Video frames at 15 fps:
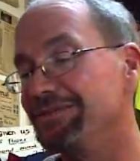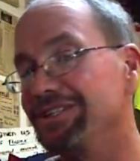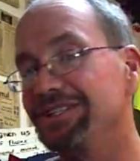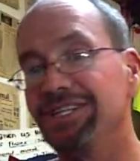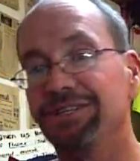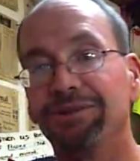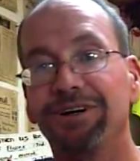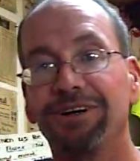
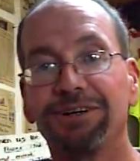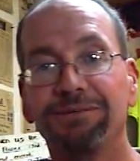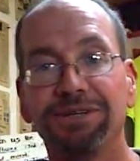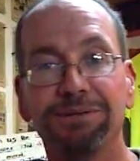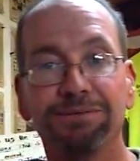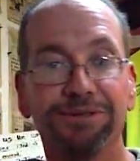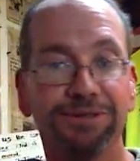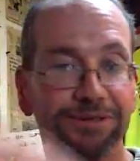But the American
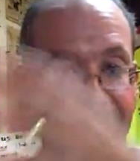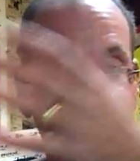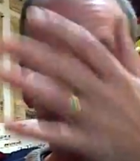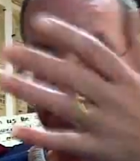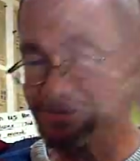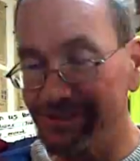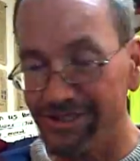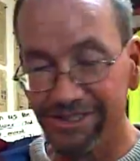people are
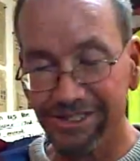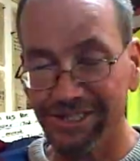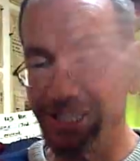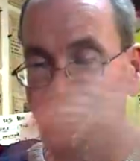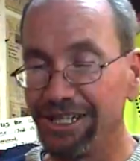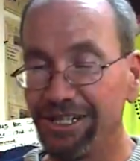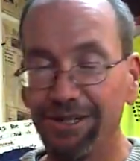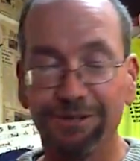just
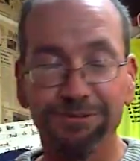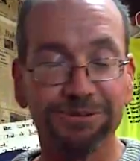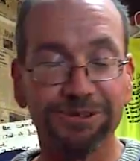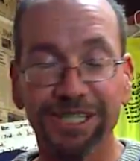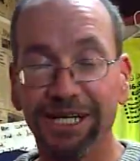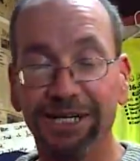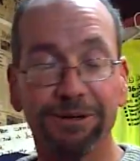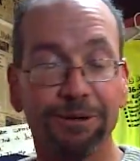sitting there
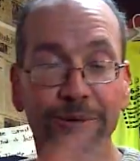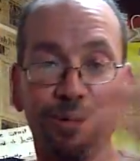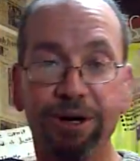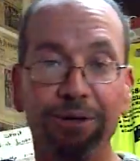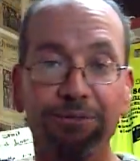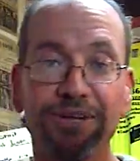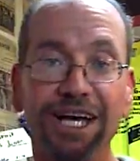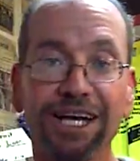saying, "Oh,
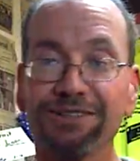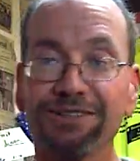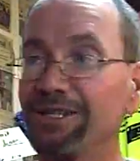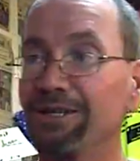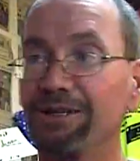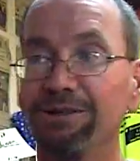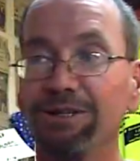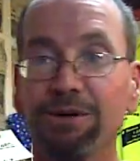come take us
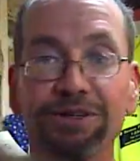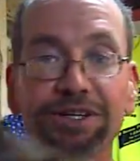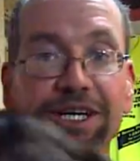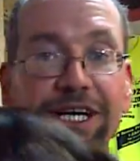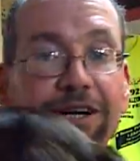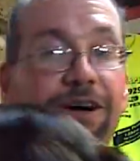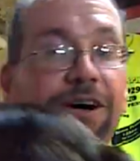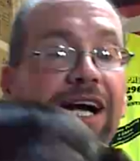here. You want
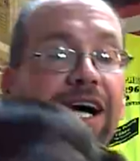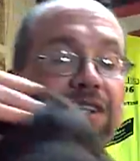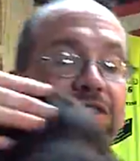the key to our